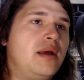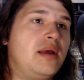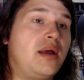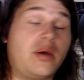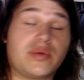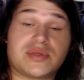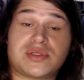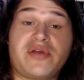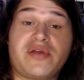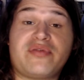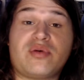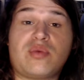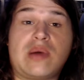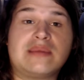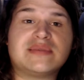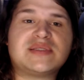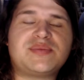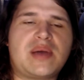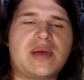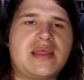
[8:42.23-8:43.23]
I was
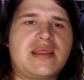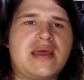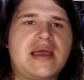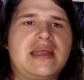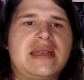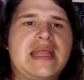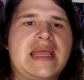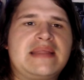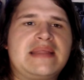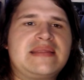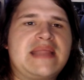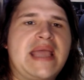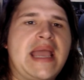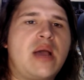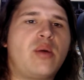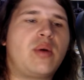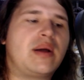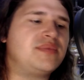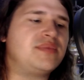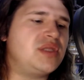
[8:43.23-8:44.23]
overwhelmed by that. And
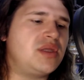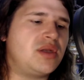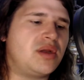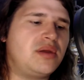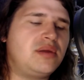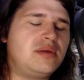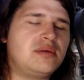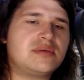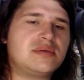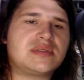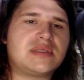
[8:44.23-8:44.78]
now I'm, you know,